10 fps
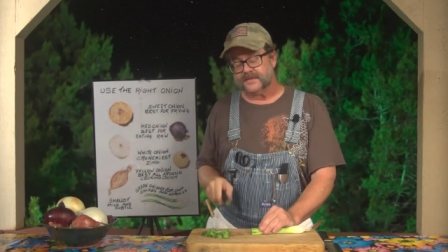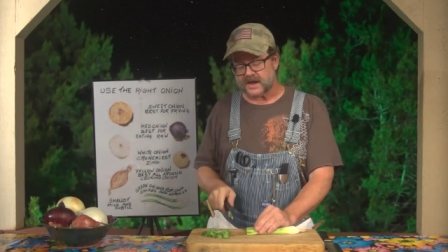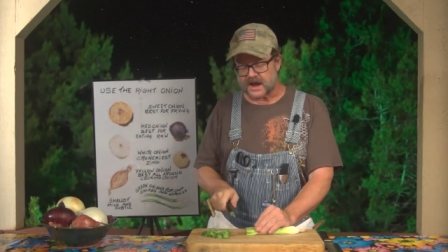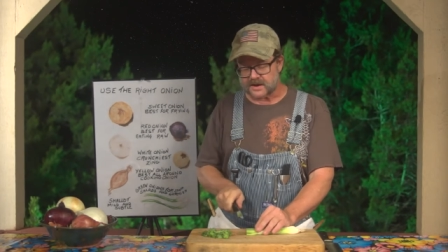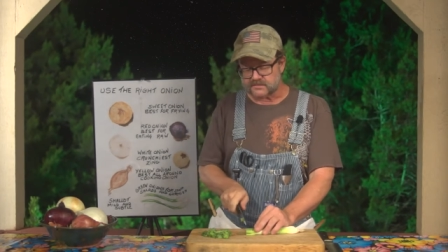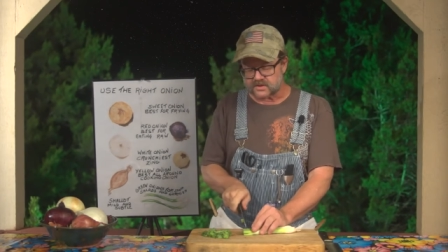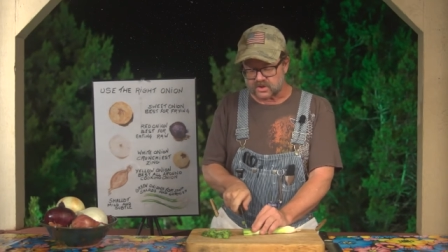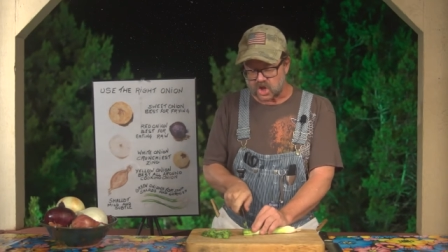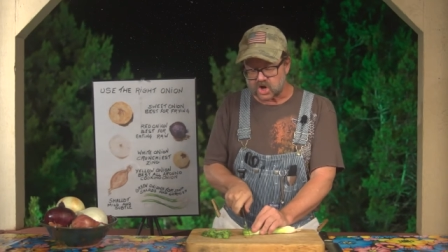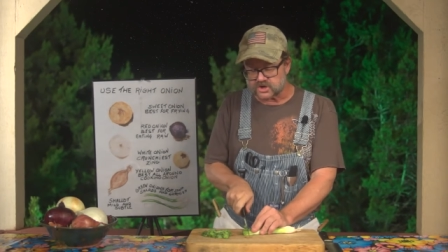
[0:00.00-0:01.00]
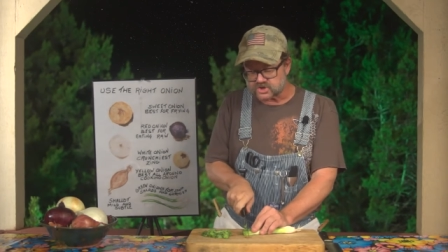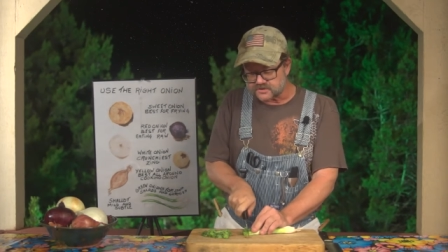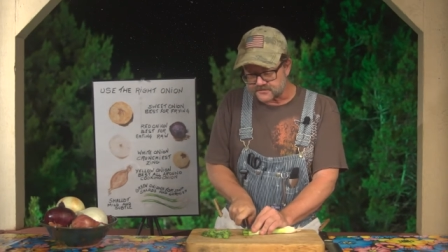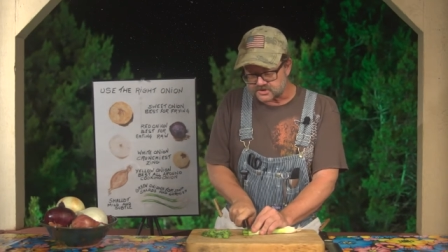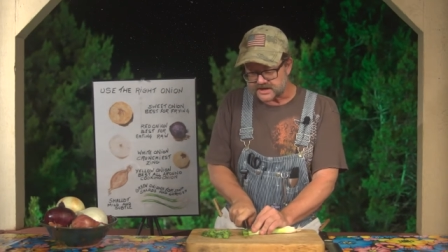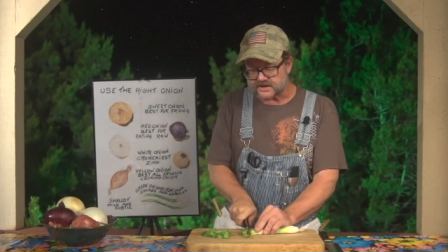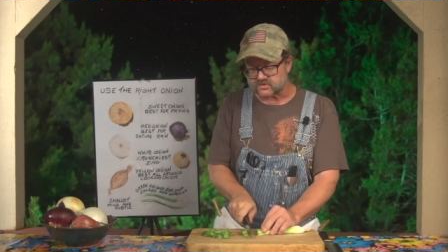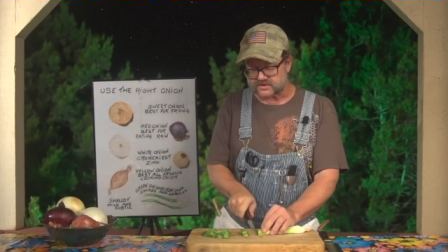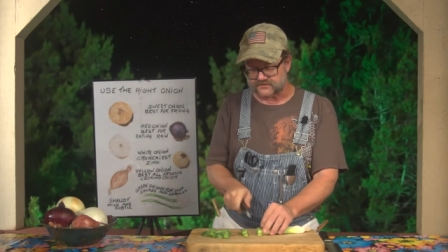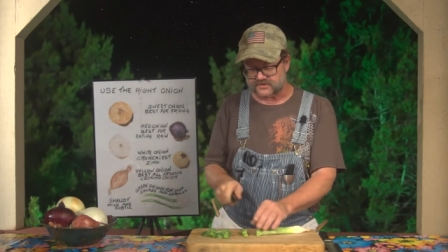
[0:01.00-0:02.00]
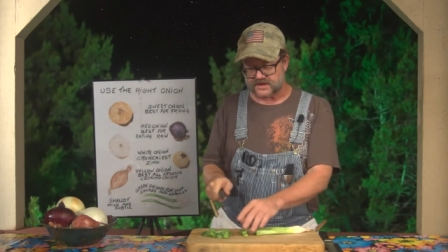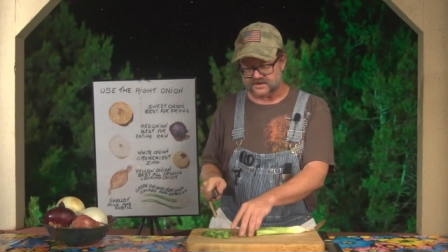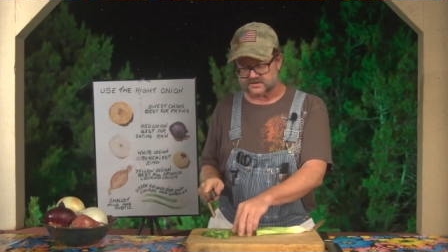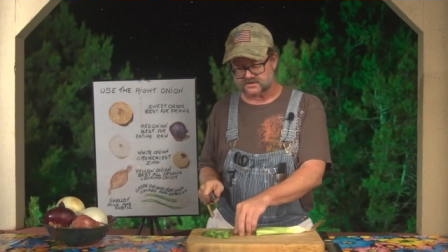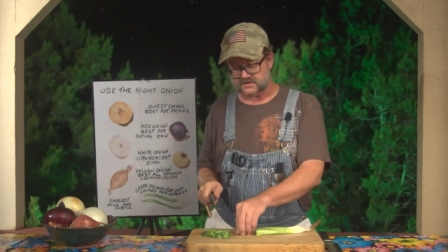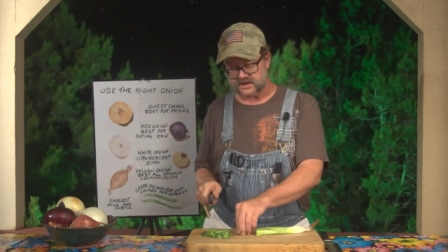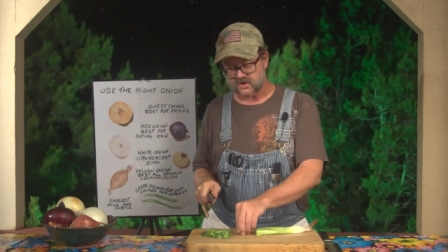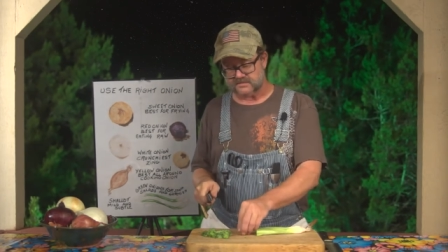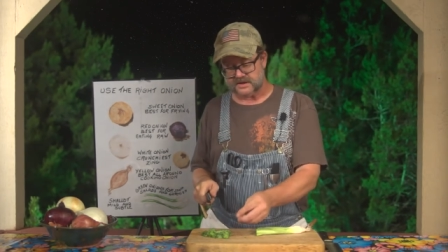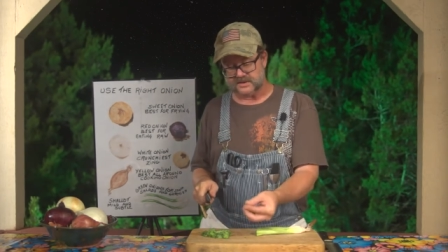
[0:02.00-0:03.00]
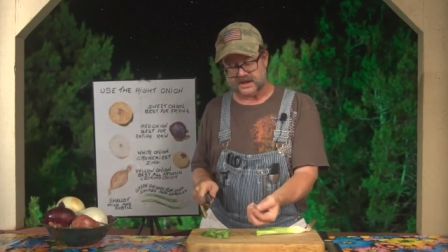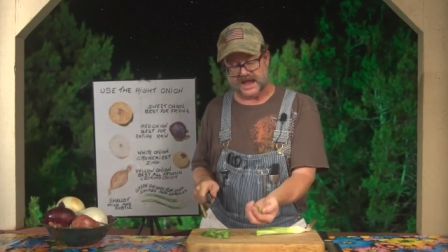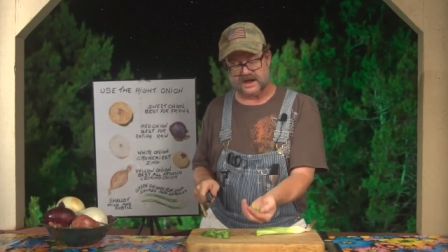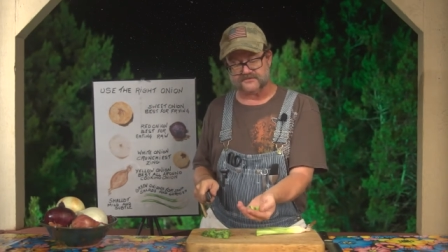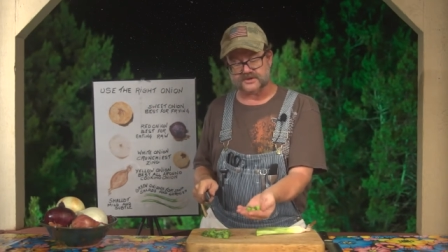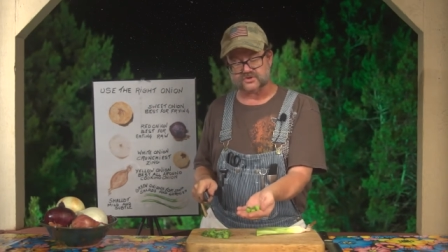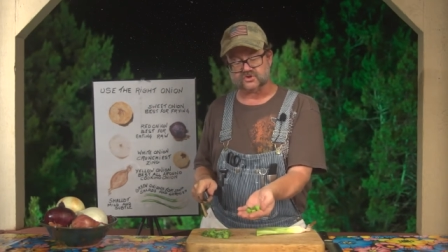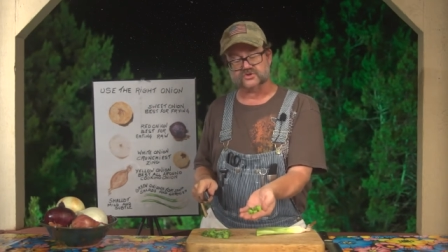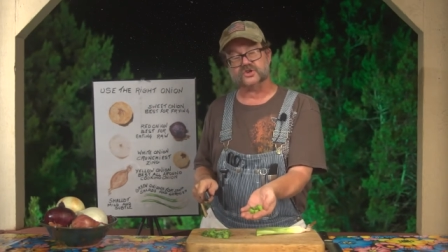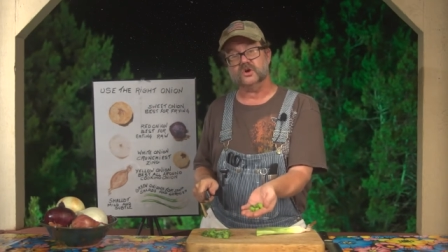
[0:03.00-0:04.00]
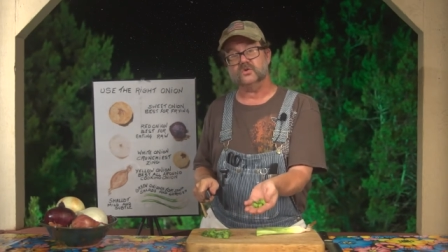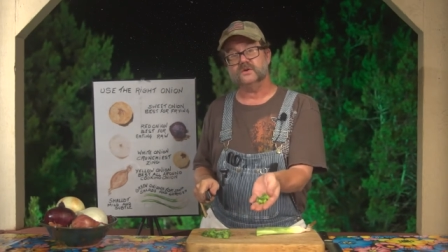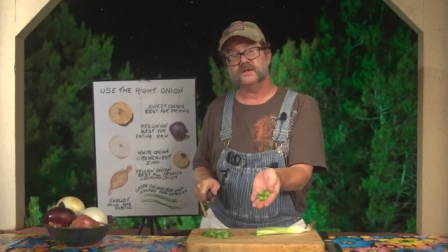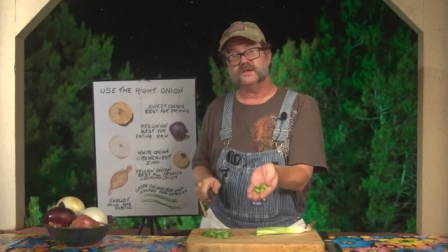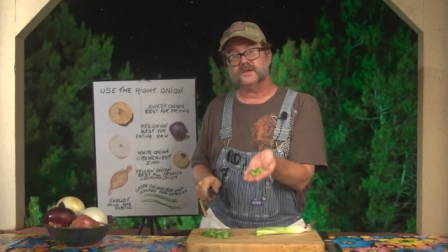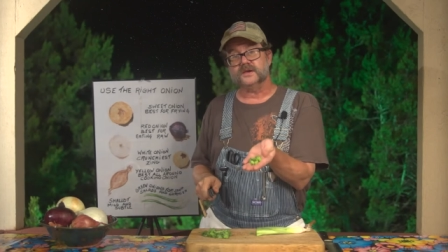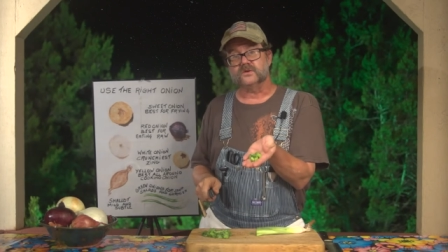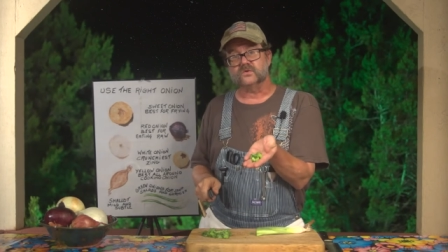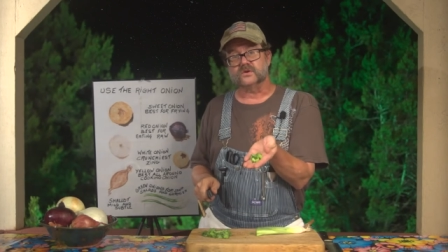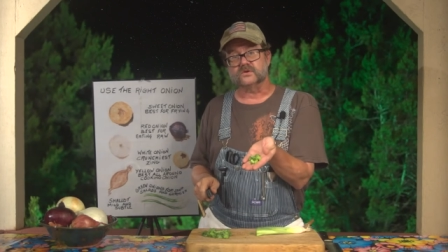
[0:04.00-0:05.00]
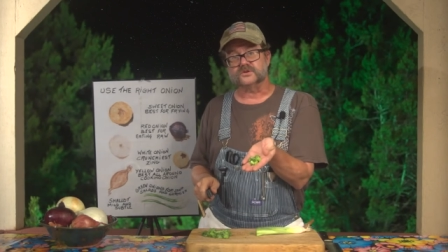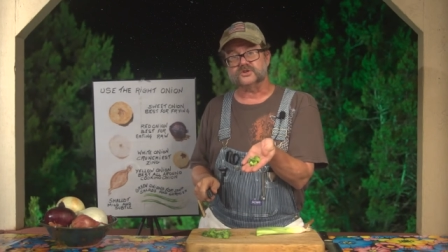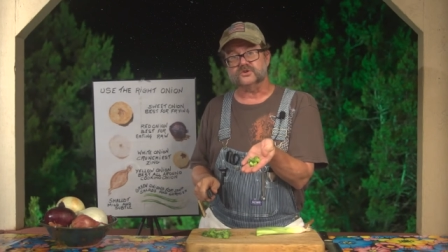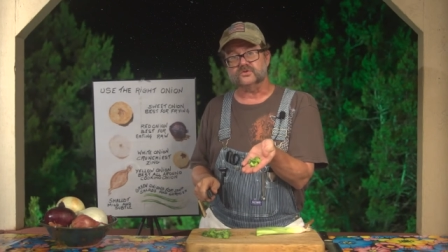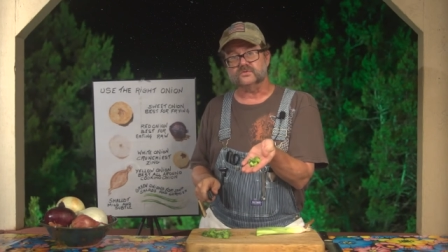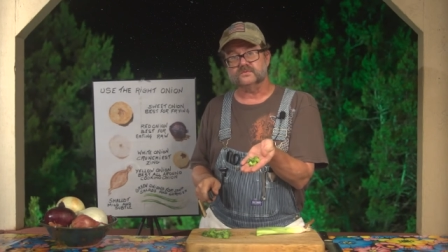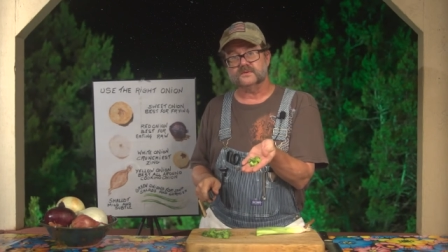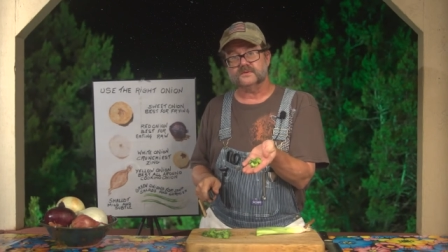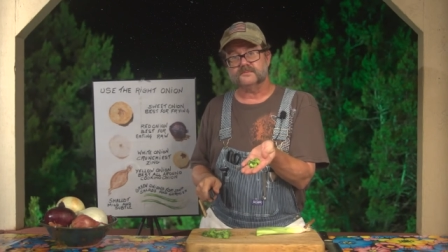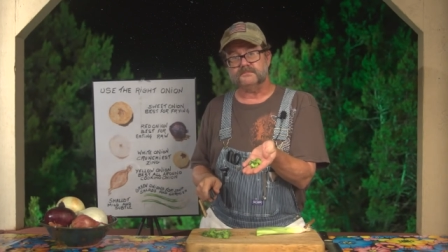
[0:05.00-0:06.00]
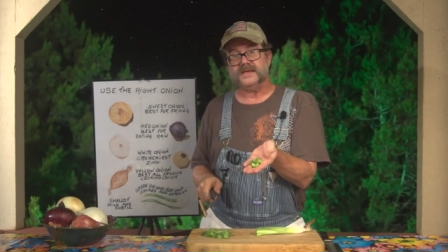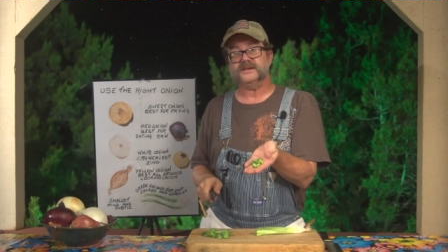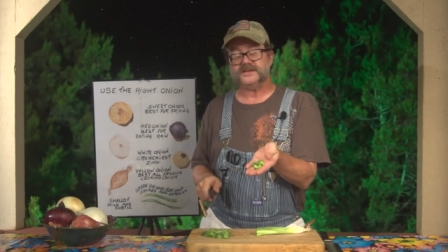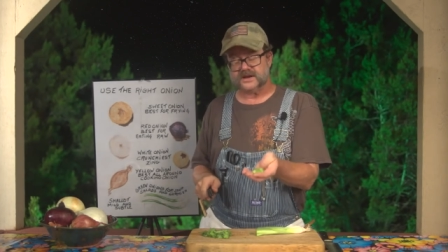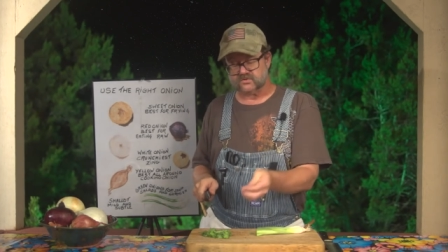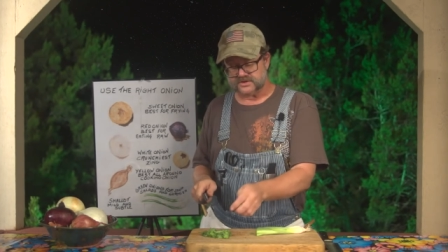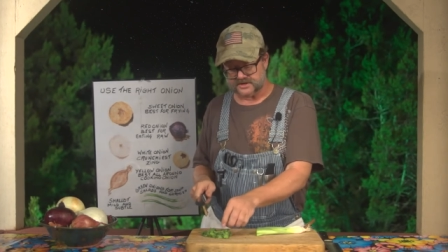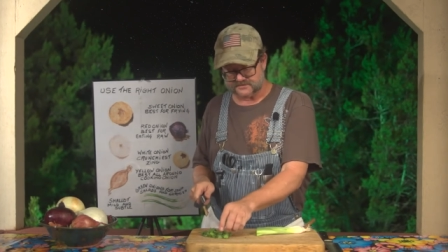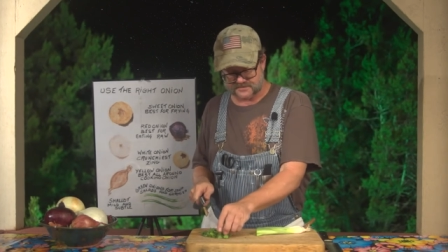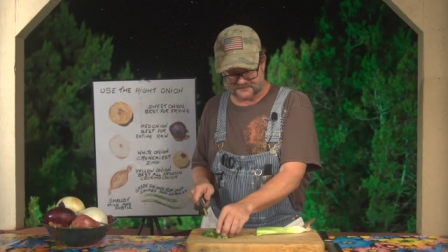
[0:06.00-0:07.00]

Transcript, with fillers: um, larger for decorative things, you know, maybe a half inch or so in order to make it decorative.